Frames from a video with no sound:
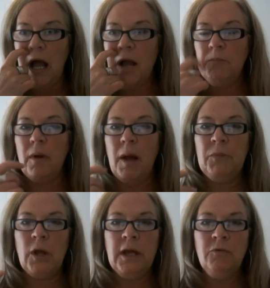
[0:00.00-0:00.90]
I'm
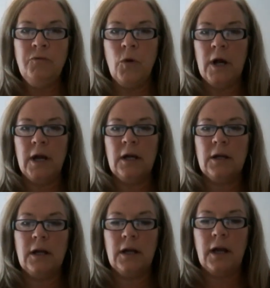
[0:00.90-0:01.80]
looking for
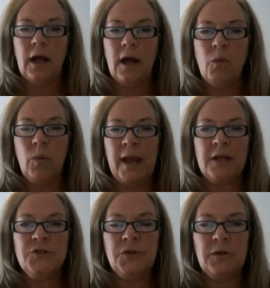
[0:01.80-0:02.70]
a
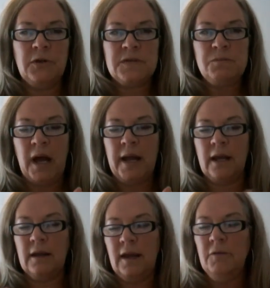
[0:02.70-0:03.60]
way to use my
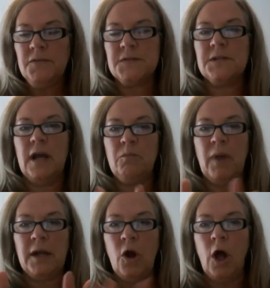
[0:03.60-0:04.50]
gifts and
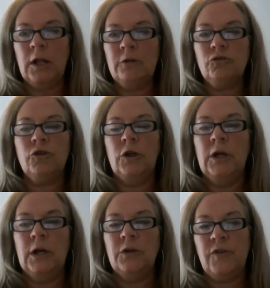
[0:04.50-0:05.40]
my knowledge
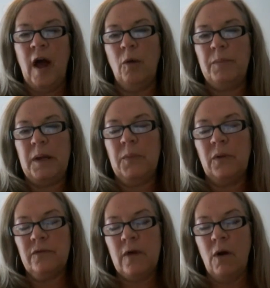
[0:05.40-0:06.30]
to help people.
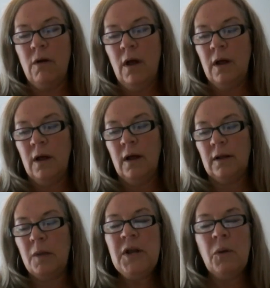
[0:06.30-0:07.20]
So
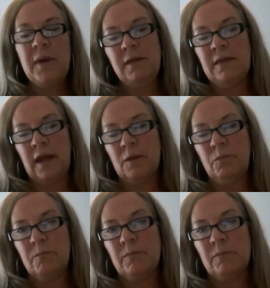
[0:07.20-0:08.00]
let me know what you think.